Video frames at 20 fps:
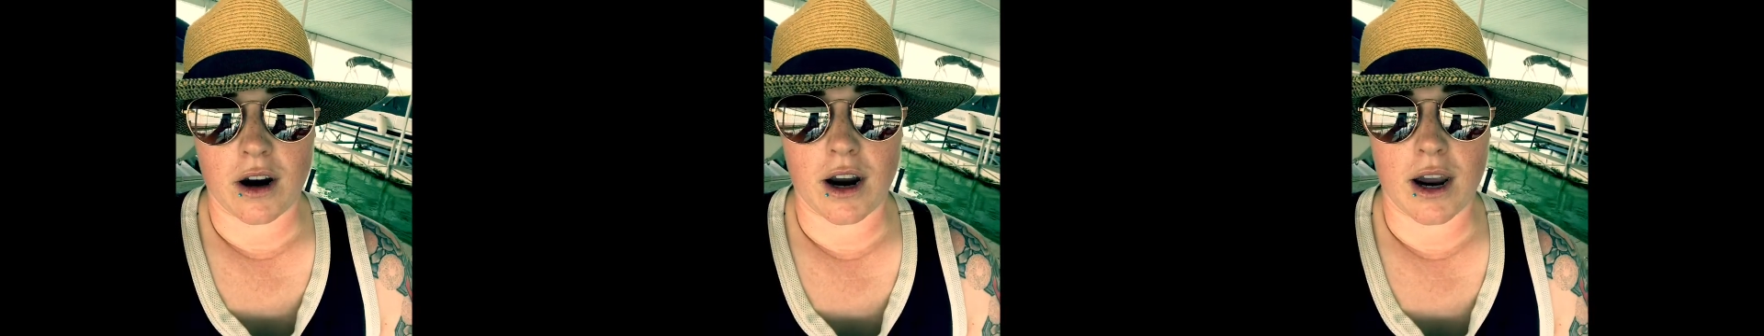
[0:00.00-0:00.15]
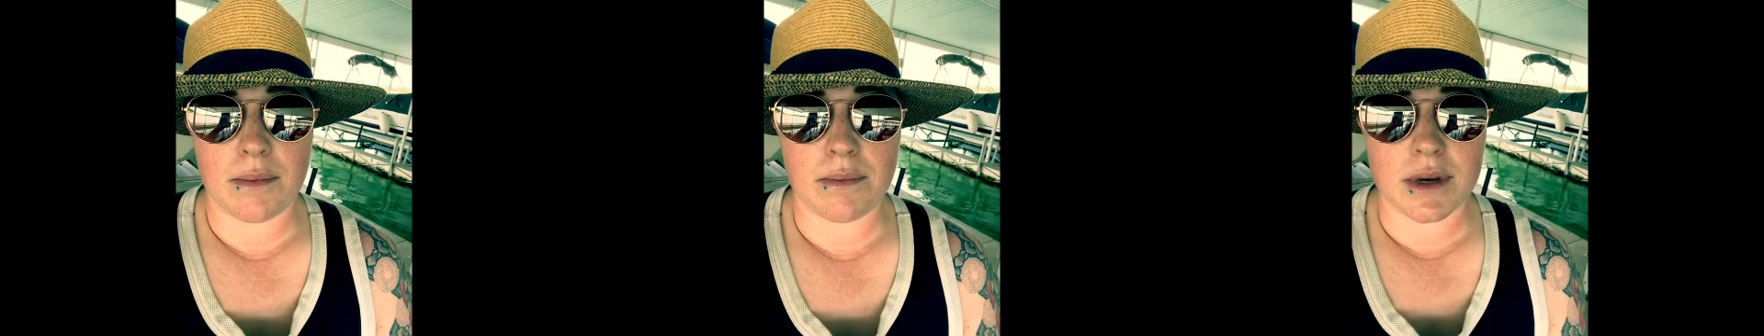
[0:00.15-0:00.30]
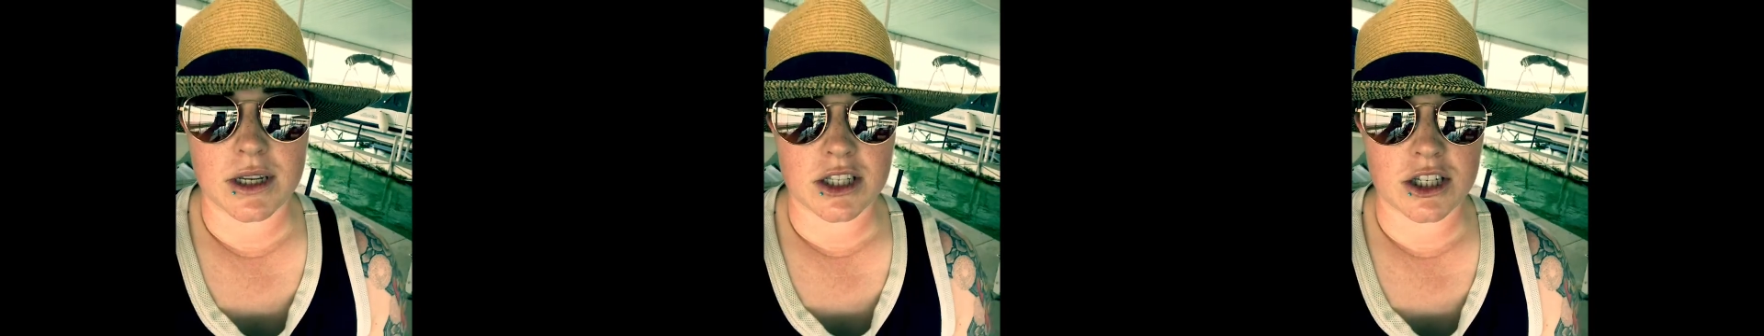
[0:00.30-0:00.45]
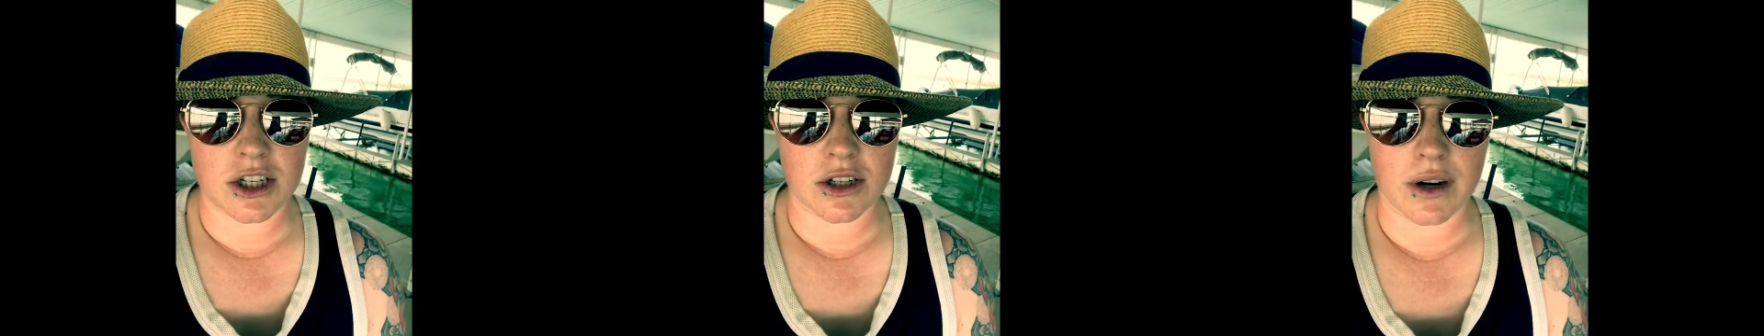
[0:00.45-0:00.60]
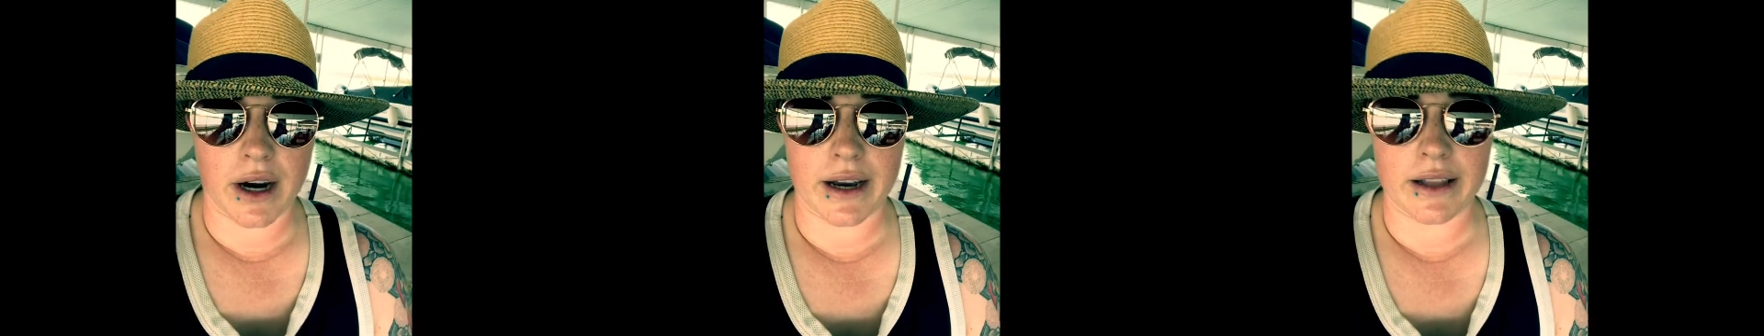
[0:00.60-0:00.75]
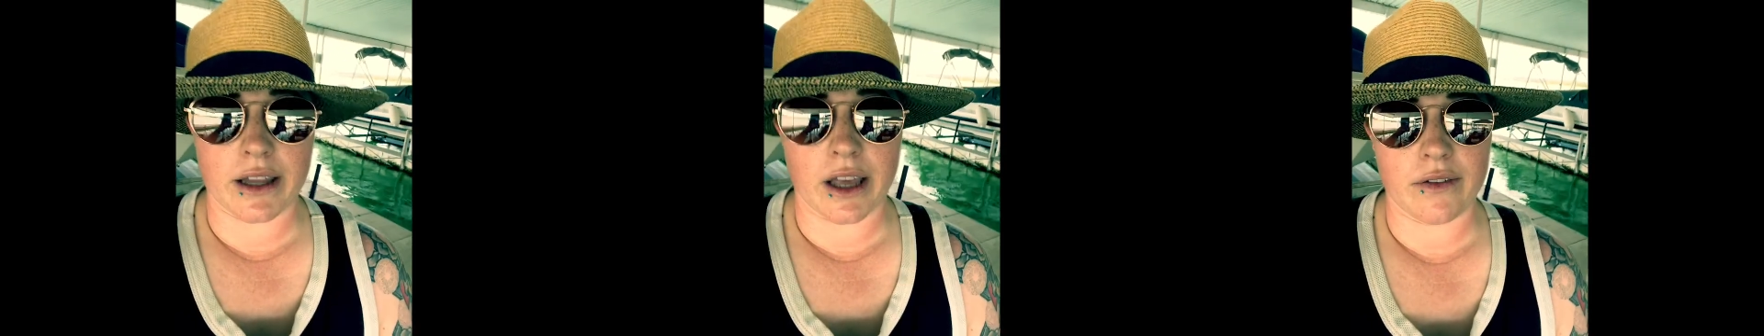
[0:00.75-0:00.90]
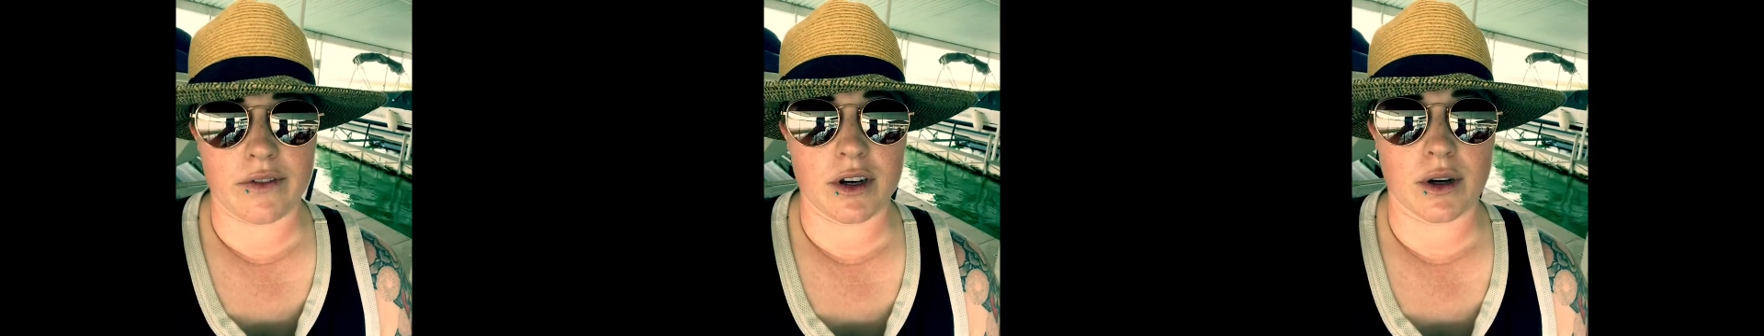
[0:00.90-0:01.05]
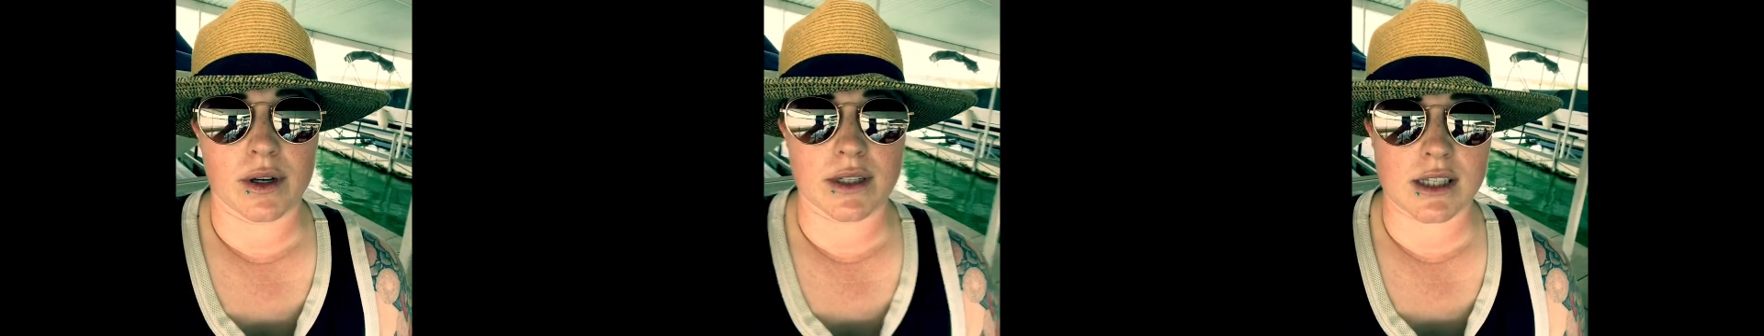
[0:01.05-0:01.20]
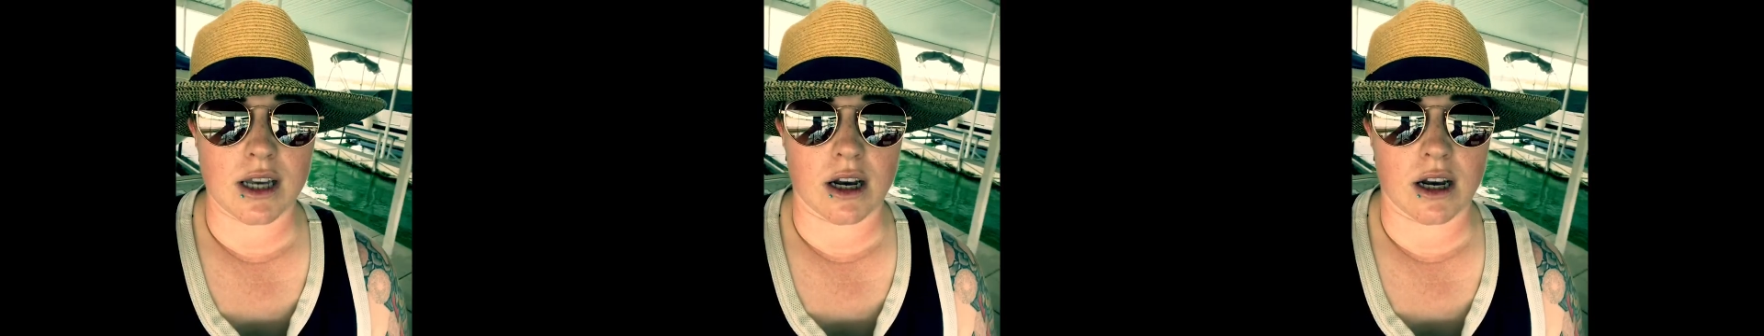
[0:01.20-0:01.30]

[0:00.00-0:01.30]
I miss you. I love you as